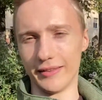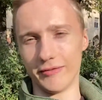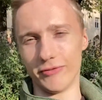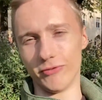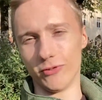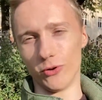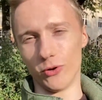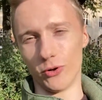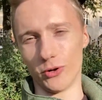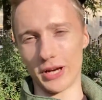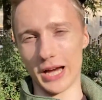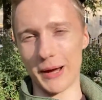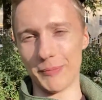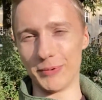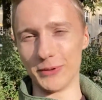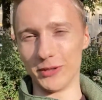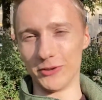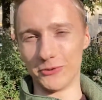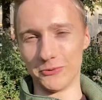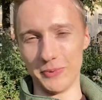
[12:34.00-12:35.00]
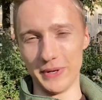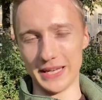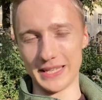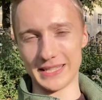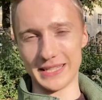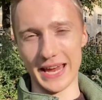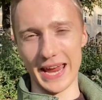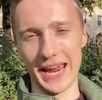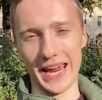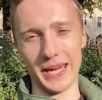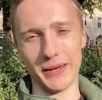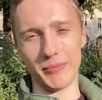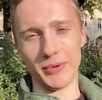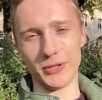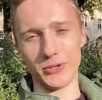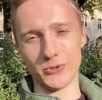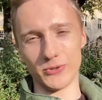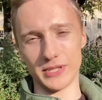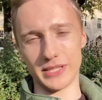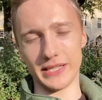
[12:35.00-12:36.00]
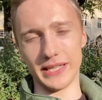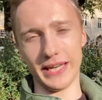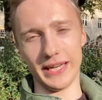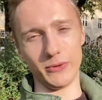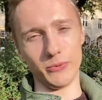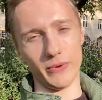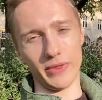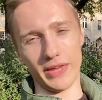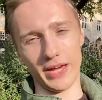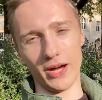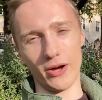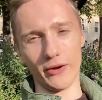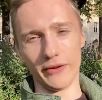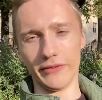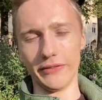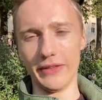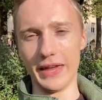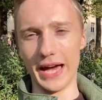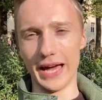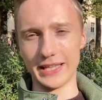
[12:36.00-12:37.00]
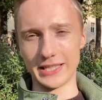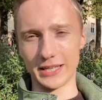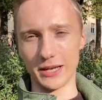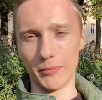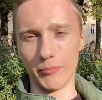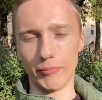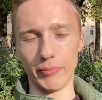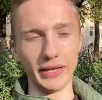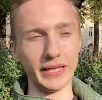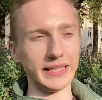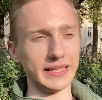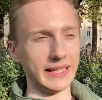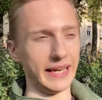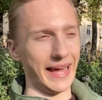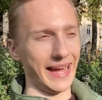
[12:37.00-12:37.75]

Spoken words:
for a couple of weeks they're able to stay without that completely.